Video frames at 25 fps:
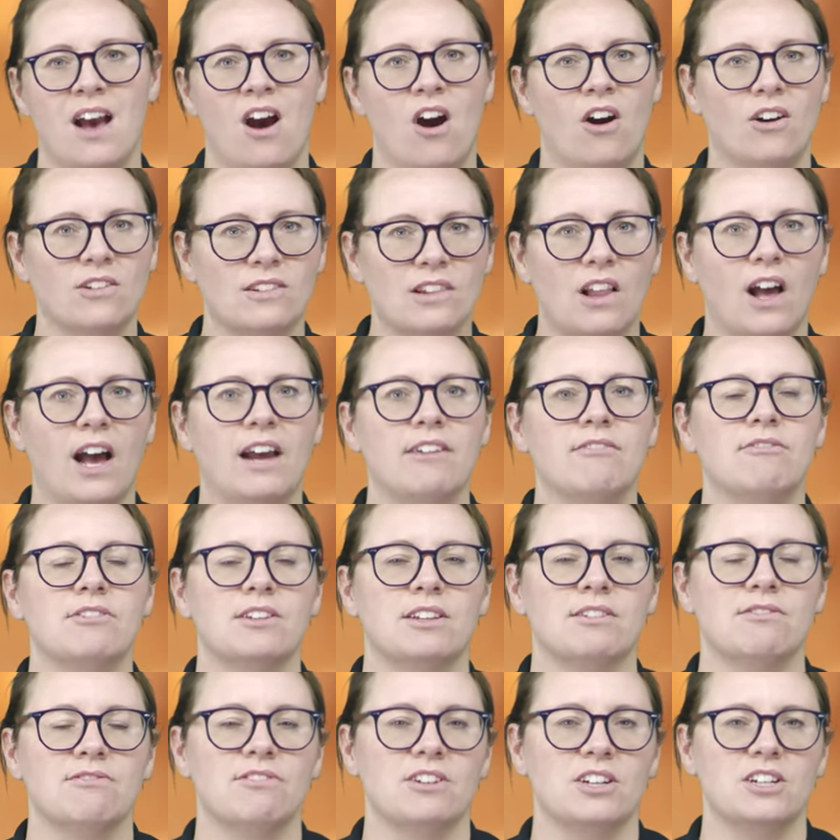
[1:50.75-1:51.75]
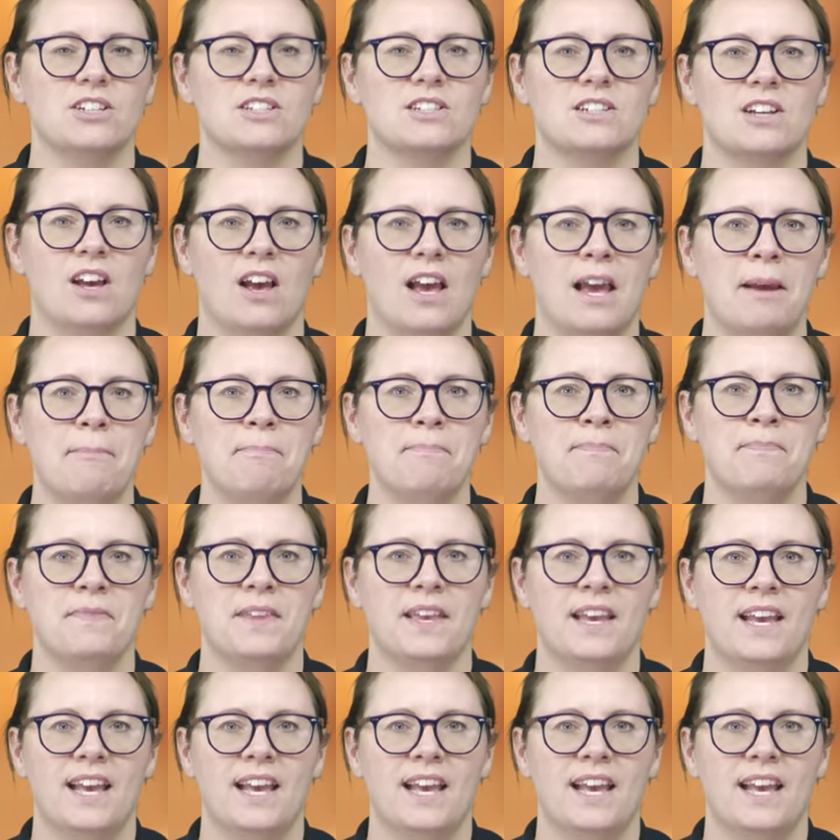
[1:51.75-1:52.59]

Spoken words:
online for the first time.